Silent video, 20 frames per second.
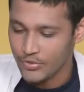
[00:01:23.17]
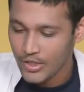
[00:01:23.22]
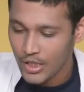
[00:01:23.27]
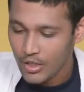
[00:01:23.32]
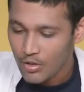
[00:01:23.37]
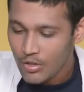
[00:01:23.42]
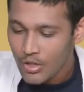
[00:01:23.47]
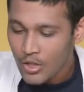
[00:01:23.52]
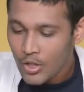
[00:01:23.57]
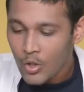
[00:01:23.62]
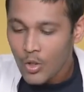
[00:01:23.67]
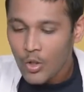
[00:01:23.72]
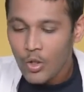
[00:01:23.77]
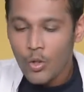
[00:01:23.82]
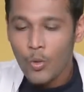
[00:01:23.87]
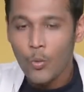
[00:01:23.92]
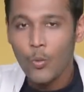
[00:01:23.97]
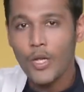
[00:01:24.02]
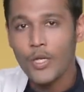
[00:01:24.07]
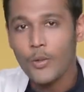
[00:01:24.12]
Now,
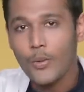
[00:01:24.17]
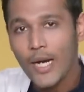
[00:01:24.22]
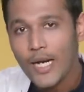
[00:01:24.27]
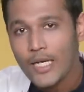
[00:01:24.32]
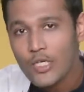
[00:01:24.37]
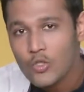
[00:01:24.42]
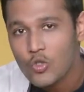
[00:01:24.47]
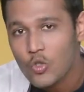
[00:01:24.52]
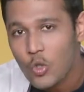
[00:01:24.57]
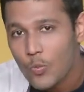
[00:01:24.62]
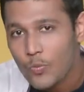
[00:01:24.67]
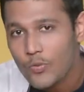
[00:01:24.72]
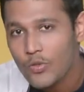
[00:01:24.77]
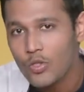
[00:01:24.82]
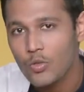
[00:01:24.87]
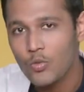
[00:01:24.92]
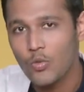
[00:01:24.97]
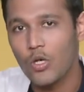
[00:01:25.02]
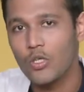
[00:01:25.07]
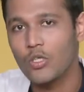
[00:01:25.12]
when you add soap to
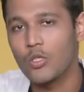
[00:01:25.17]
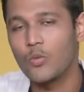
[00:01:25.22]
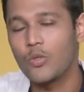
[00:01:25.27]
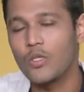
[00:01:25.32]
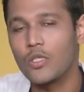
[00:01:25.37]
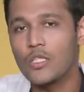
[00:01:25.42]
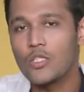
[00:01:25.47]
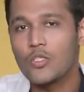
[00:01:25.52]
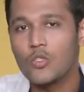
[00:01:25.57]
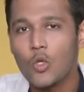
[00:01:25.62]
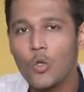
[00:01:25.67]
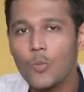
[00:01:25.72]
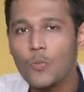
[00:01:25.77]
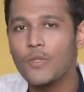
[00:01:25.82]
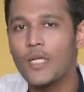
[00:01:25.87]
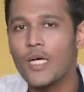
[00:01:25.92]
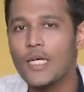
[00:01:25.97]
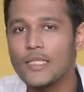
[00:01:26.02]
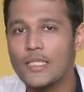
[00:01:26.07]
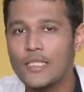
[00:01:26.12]
the water, what the
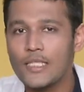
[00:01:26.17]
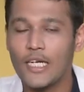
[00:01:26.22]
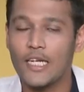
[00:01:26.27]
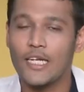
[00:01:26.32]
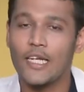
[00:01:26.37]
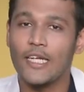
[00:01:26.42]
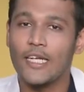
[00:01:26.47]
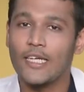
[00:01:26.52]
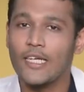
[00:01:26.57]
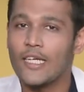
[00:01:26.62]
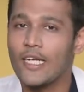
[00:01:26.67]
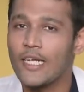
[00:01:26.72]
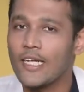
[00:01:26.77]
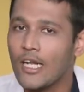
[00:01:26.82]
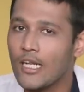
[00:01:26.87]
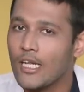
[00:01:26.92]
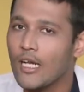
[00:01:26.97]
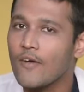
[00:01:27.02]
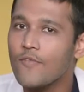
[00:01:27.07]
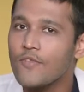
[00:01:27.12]
soap does is it
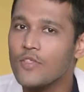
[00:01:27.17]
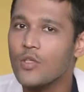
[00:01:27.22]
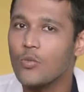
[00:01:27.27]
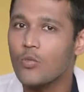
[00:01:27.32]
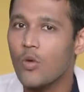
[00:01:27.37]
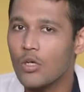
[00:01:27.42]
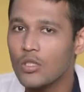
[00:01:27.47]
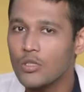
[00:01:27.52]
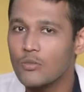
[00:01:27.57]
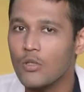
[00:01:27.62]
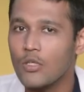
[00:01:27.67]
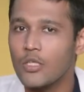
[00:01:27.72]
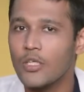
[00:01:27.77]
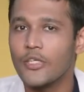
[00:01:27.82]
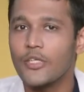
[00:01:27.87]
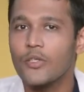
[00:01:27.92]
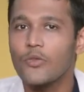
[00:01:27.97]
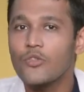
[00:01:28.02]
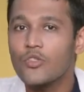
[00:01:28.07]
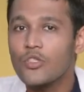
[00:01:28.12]
allows the water
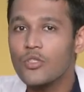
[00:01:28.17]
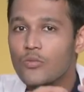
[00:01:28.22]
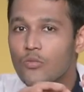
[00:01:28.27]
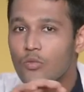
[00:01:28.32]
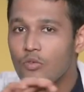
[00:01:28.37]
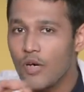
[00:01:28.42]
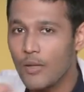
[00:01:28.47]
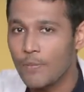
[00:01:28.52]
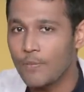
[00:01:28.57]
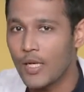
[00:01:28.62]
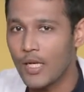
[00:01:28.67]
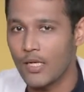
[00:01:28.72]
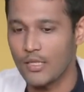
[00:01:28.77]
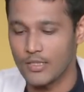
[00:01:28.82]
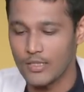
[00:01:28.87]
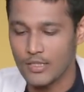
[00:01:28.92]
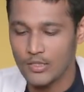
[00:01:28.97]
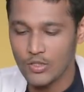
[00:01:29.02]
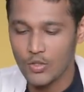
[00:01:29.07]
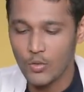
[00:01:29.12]
molecules to move apart.
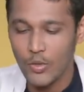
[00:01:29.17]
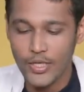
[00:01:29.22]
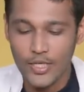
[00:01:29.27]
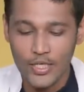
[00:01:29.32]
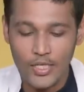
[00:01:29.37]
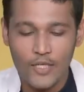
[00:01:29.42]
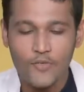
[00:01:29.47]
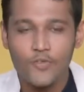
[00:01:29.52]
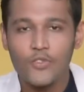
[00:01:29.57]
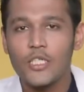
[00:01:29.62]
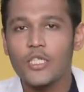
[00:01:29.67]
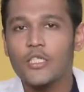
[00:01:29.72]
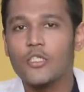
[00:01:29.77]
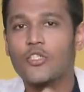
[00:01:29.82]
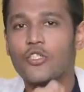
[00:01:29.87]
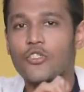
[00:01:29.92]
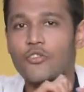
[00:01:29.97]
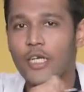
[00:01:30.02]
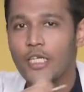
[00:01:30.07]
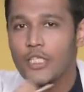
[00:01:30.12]
So it allows it
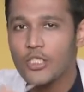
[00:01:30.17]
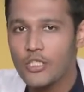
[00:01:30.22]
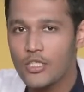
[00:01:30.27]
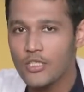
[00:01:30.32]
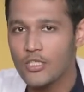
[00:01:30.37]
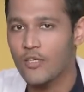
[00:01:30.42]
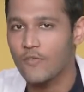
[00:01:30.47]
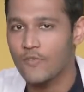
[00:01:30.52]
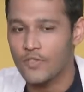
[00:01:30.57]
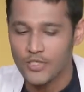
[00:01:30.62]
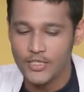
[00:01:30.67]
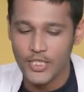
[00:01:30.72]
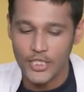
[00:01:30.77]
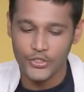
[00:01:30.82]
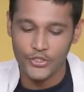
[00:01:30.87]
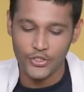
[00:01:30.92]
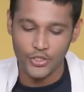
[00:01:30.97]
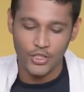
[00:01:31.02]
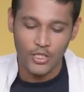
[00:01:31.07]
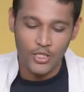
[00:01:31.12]
to stretch the surface
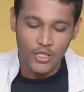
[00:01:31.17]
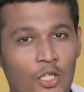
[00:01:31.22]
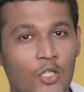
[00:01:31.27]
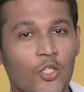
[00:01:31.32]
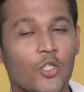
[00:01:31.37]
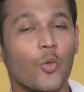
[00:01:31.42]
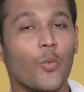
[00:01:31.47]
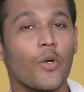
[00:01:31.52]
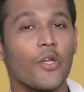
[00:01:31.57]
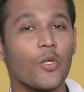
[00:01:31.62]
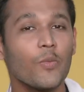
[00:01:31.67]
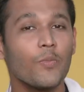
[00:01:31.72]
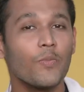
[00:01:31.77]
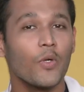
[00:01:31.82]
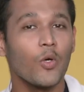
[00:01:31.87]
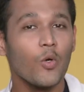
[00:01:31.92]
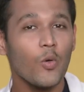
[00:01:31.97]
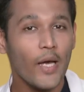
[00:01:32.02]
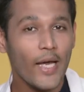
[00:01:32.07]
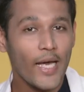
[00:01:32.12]
tension. So when you
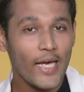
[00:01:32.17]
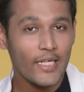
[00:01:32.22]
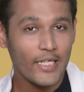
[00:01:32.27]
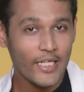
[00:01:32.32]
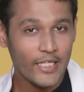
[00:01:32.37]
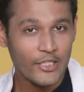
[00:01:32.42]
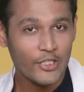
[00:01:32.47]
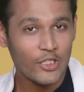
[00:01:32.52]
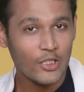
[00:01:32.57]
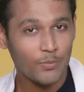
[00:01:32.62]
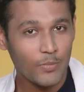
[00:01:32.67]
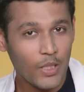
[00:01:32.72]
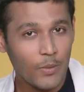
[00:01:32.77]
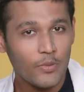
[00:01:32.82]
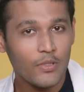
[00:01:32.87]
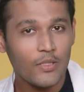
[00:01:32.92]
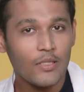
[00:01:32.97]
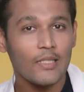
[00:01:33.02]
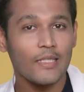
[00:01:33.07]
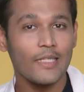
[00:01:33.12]
blow air into the
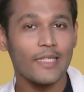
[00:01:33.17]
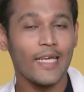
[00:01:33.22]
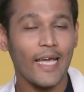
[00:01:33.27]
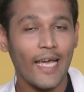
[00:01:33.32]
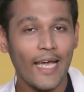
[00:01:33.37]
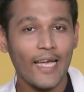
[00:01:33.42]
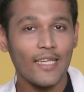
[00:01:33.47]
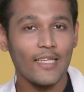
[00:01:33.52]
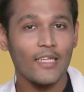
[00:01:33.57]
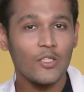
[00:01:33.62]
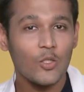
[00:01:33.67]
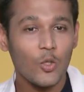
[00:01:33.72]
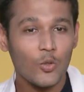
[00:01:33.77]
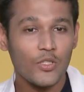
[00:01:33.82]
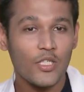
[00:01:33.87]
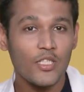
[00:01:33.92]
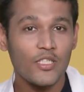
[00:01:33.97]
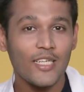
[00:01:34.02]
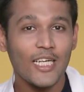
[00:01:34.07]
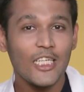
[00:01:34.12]
bubble, the air that
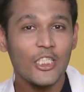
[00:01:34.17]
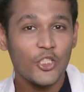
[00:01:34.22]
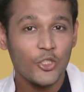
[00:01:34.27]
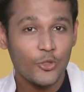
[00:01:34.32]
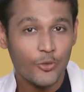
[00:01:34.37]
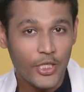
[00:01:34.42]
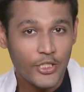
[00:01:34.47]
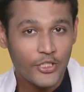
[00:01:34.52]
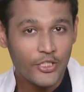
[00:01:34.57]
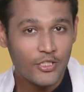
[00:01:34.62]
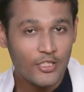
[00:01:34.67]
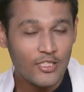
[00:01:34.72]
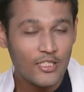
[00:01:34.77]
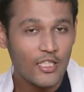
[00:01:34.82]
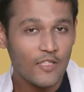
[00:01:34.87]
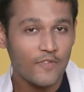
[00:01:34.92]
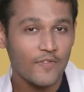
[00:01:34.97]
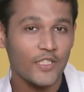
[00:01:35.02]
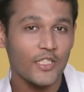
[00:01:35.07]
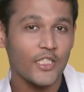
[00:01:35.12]
goes inside stretches the
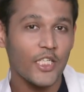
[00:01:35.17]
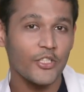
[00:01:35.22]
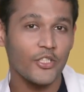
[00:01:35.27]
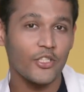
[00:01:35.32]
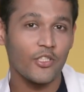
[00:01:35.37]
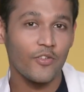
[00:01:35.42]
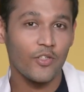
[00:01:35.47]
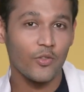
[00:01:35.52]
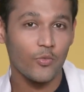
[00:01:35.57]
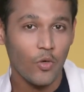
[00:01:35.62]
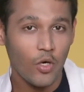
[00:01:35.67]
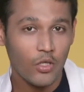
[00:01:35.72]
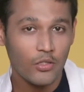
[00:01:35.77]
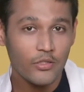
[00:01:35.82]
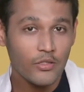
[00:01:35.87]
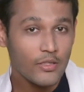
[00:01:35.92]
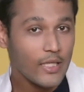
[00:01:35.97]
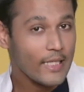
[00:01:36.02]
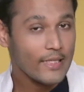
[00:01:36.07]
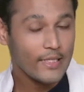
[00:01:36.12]
surface tension of the
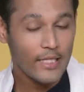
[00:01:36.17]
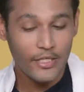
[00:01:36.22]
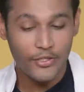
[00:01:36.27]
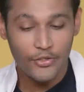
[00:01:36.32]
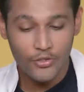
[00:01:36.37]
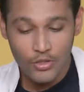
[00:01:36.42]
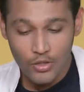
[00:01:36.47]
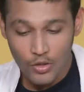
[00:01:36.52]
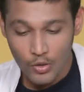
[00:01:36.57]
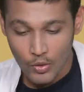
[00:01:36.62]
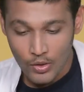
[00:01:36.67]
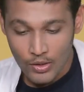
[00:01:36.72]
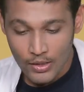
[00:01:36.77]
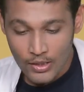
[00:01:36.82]
water, and there you go.